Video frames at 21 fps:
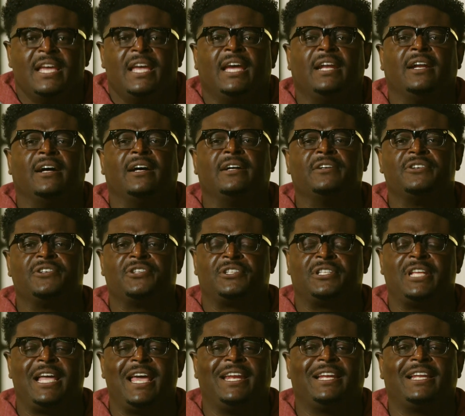and
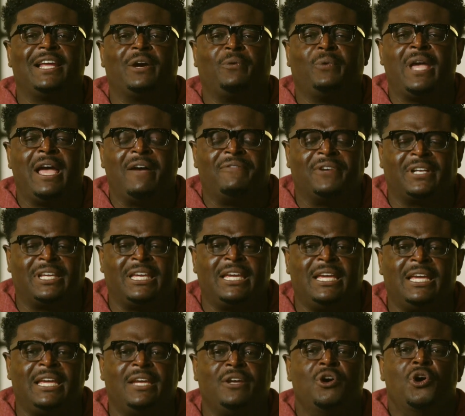understanding that we have a
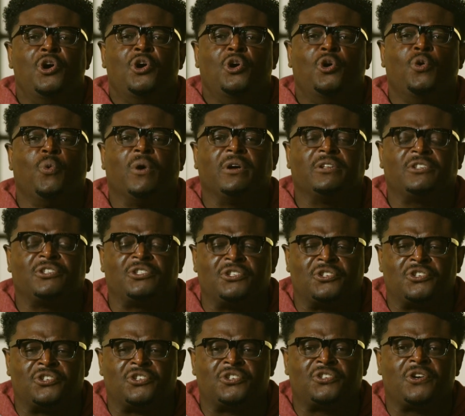king who wants to
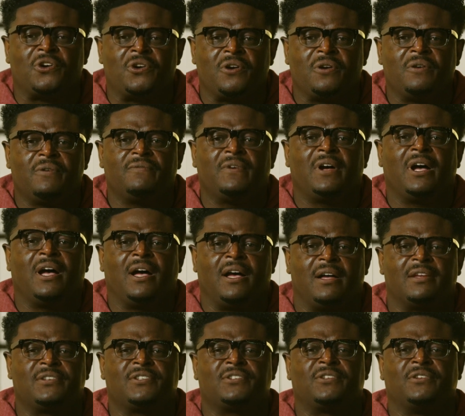serve
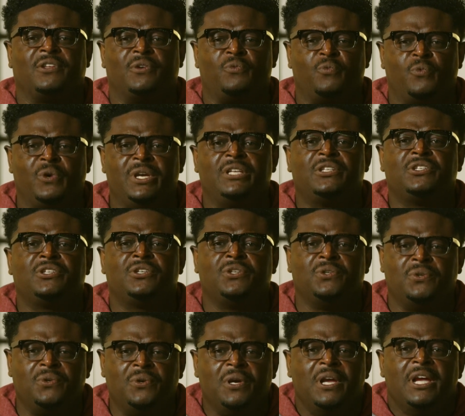us so that we
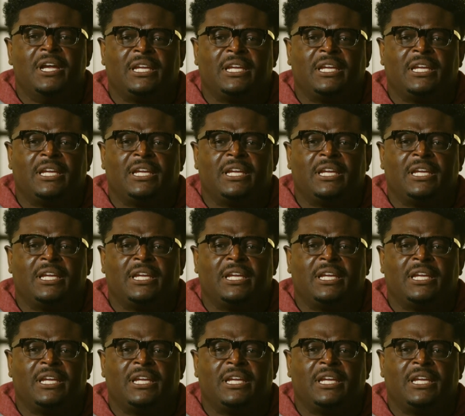too